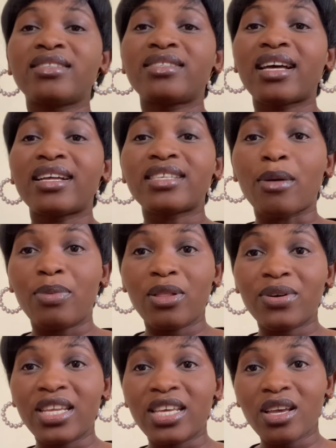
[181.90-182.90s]
start
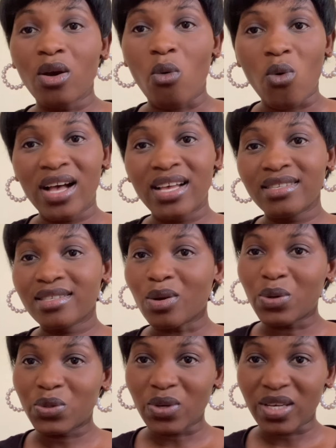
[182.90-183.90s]
uploading
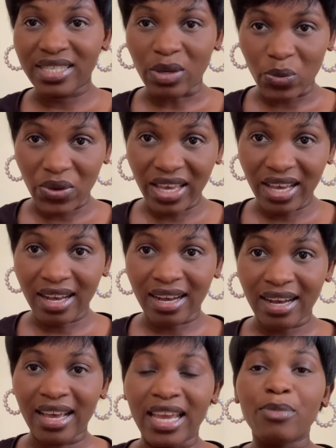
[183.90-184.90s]
once or twice a week
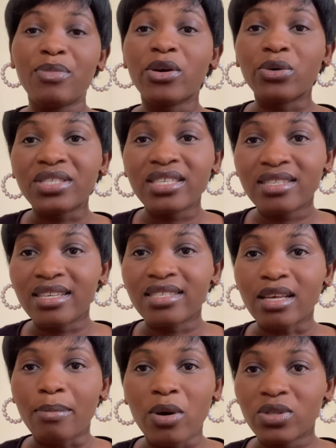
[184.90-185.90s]
and be
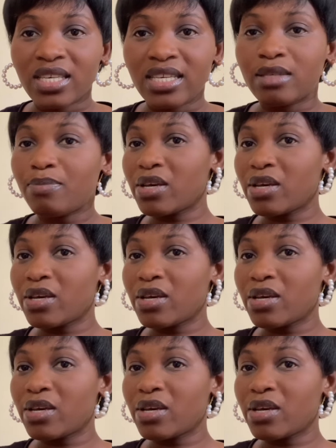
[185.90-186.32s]
consistent about it.